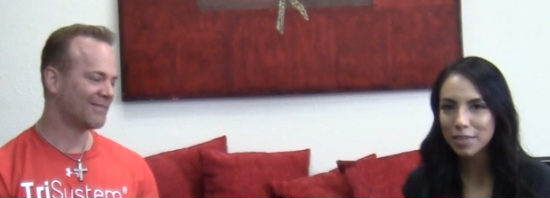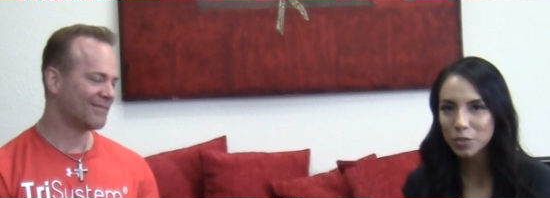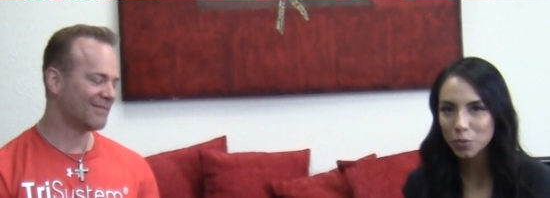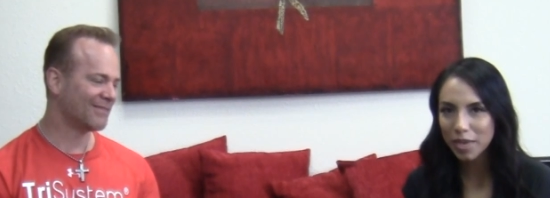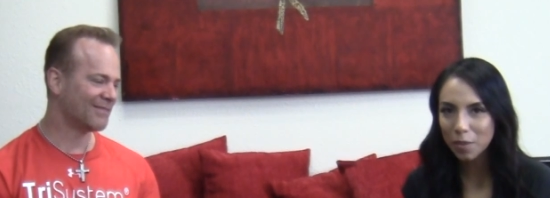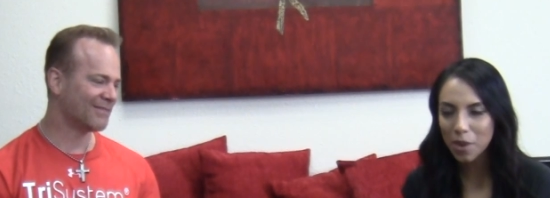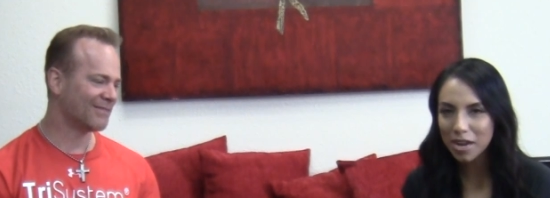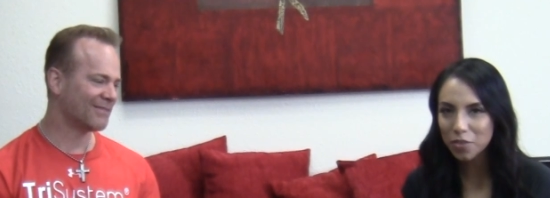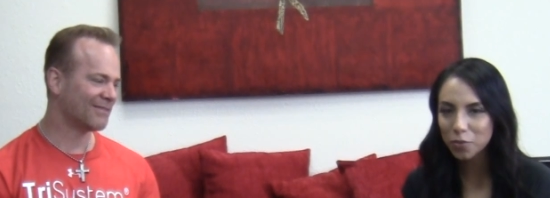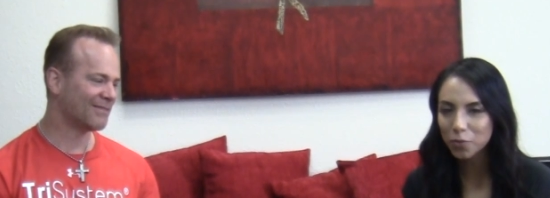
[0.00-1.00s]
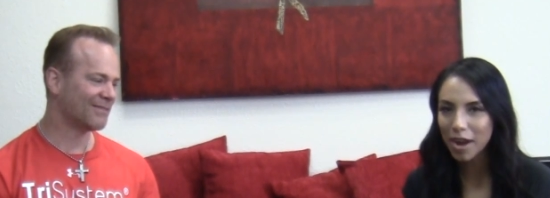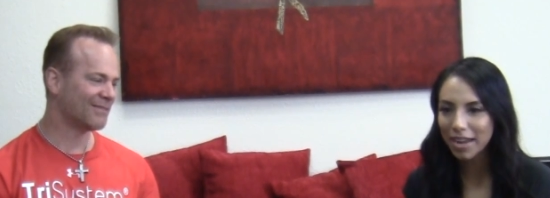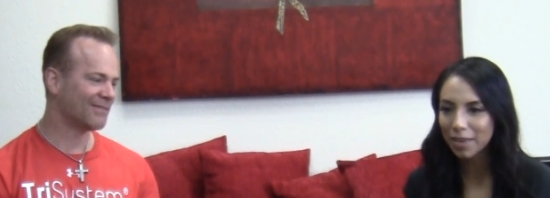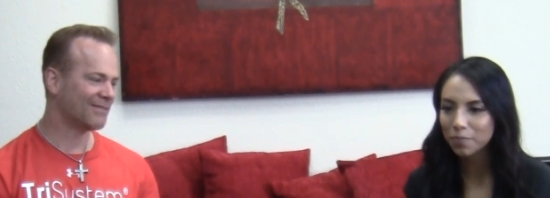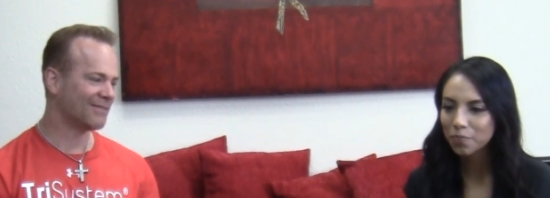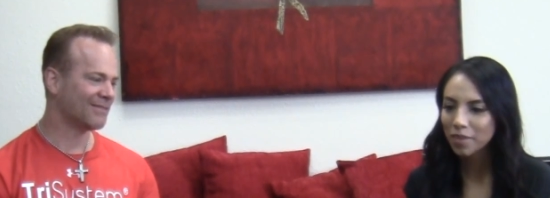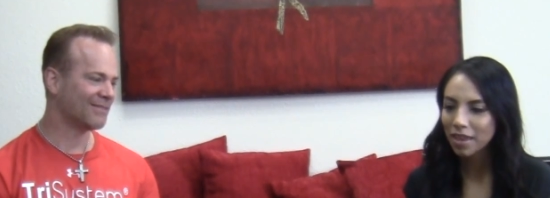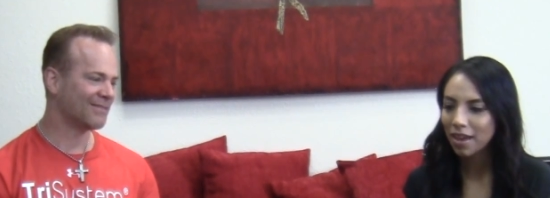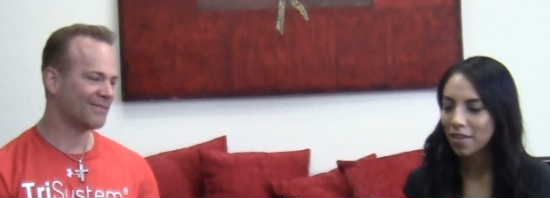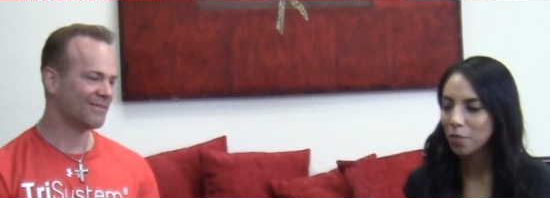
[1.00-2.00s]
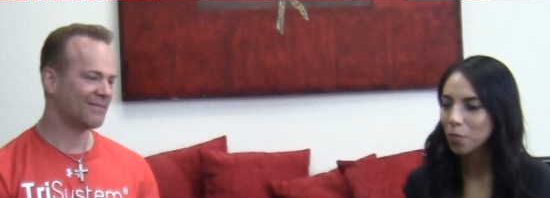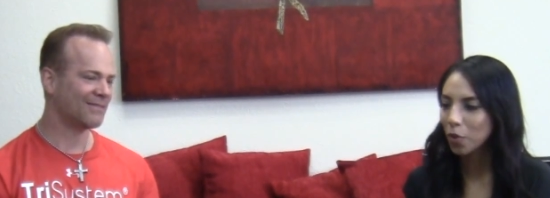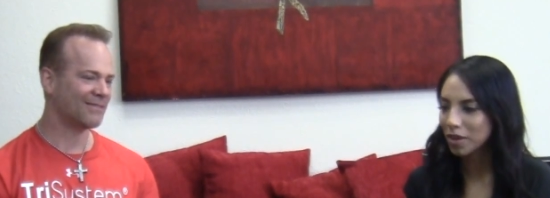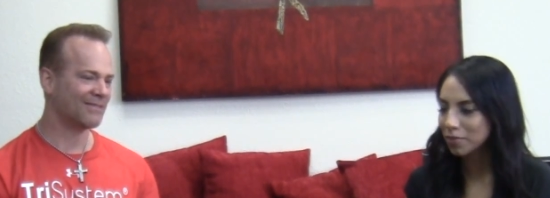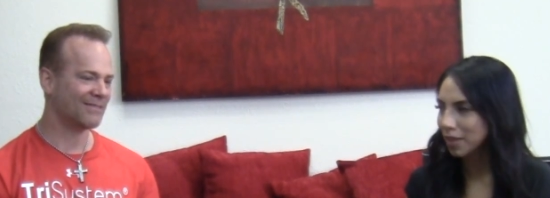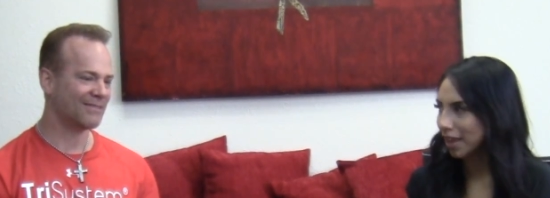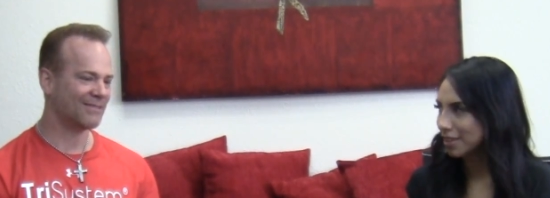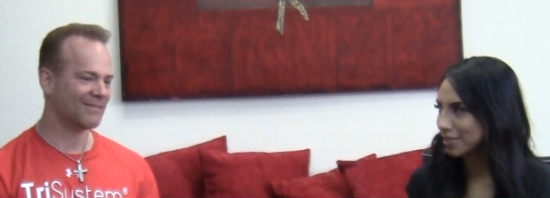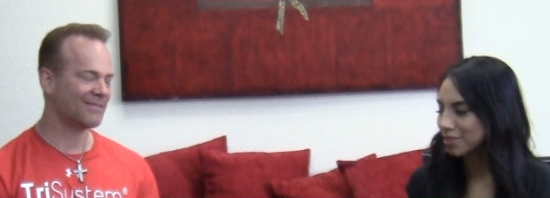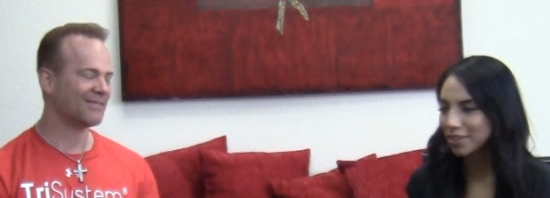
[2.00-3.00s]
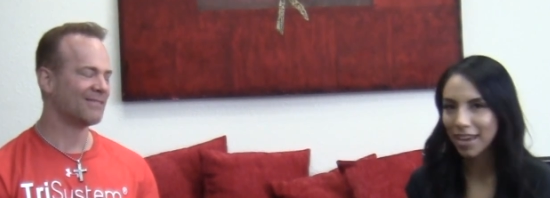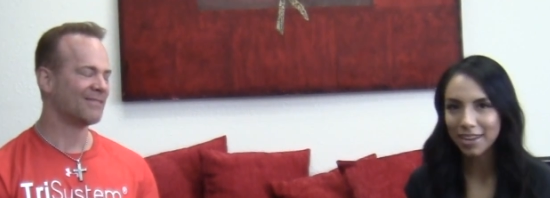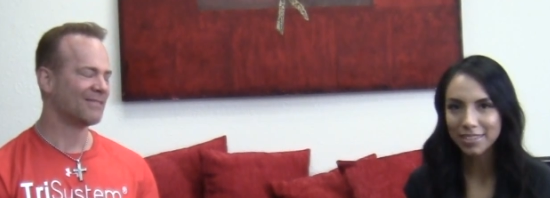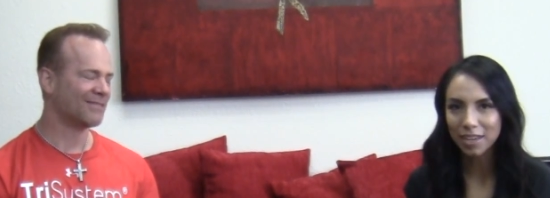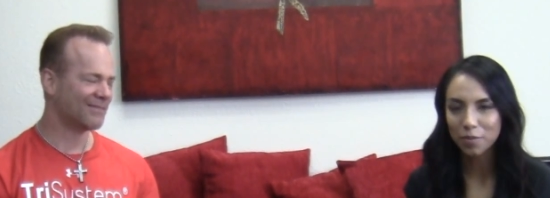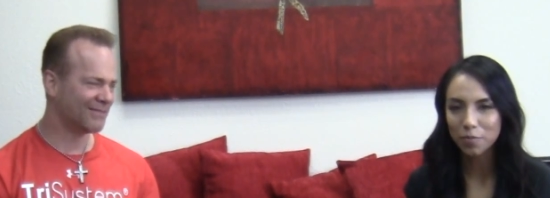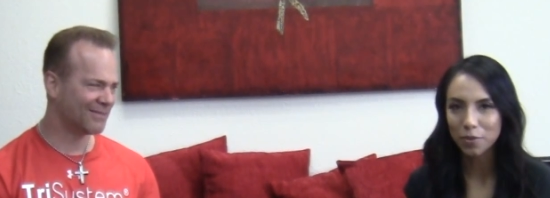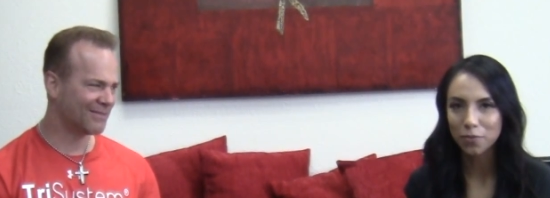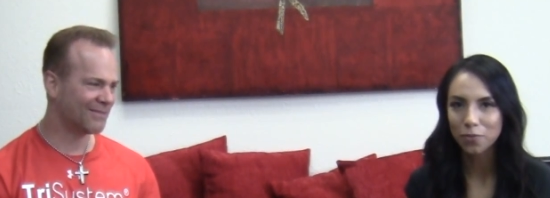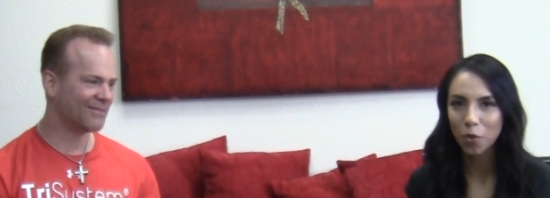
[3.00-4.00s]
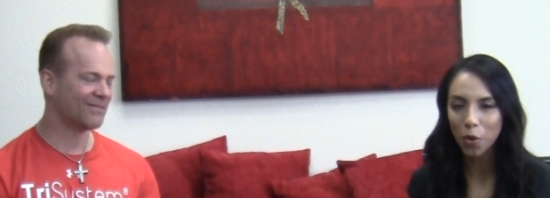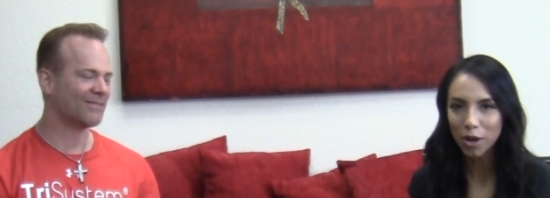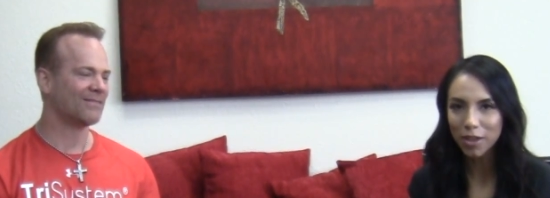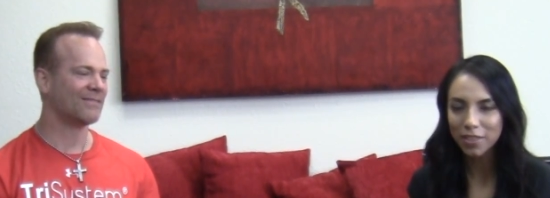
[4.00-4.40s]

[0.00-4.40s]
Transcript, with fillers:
Speaker 1: days a week, Monday through Friday. Uh, the point of it is to get it done before